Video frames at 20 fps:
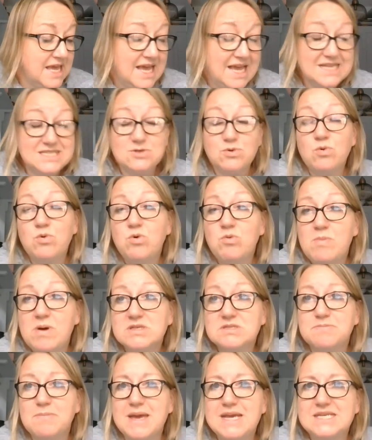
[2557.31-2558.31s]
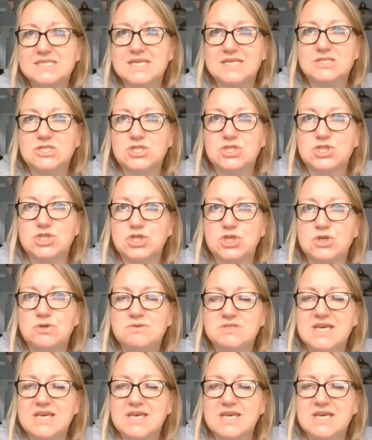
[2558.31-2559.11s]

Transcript: It almost makes it too